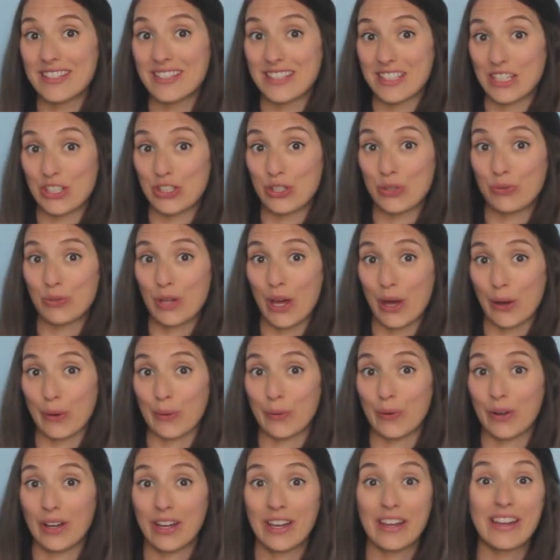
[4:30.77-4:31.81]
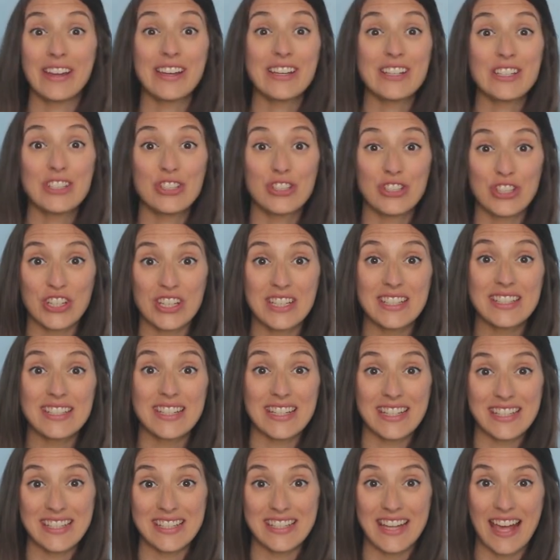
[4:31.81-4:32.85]
Did you know?
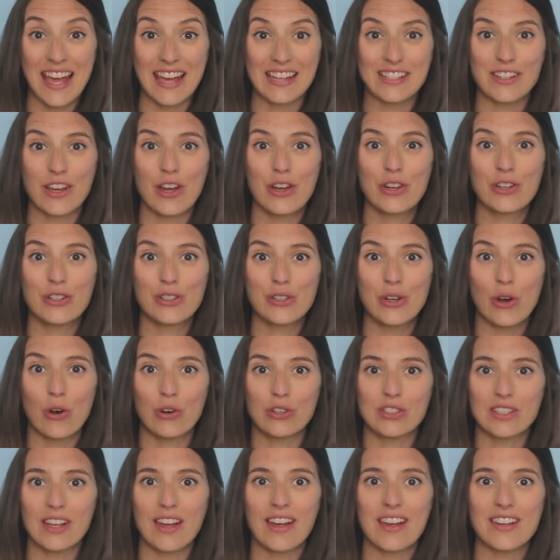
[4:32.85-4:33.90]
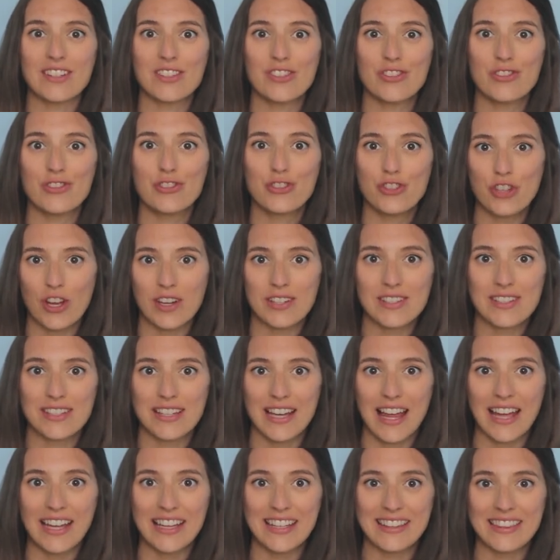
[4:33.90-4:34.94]
Jesus said God is just
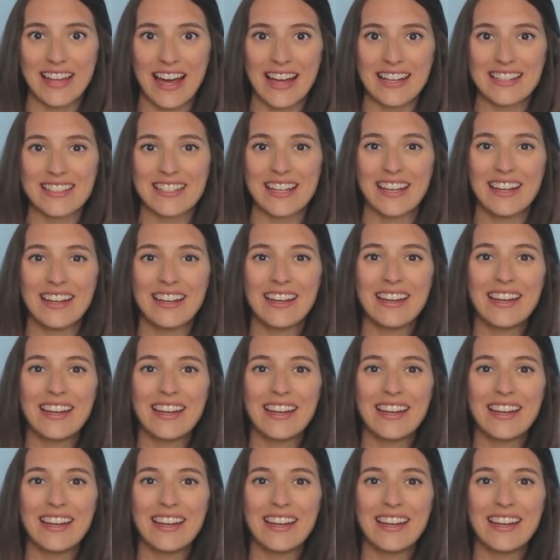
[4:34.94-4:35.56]
like that.